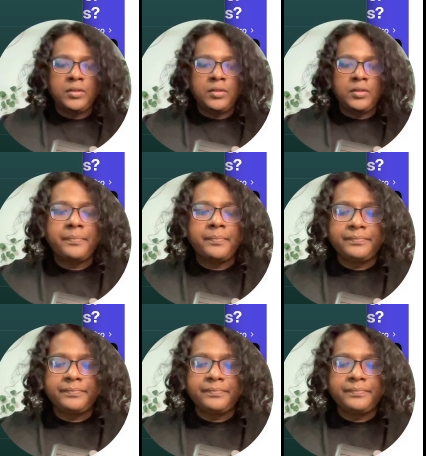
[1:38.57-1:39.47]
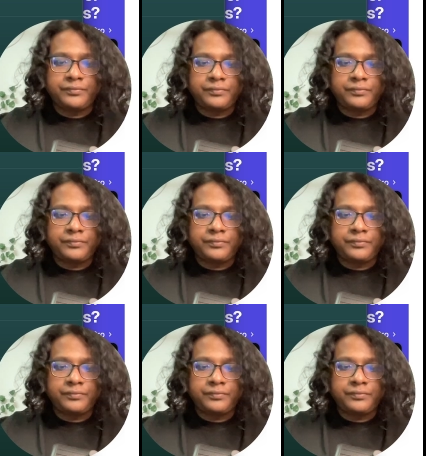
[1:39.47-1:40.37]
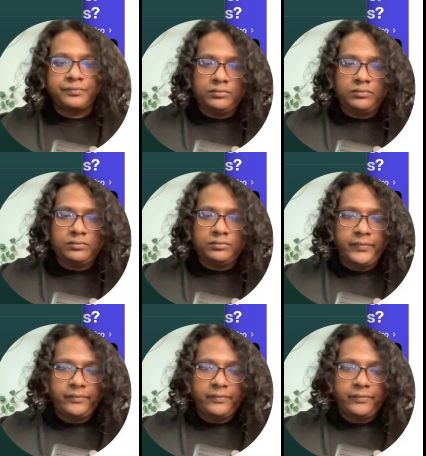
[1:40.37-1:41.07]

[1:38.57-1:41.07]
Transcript: [no speech]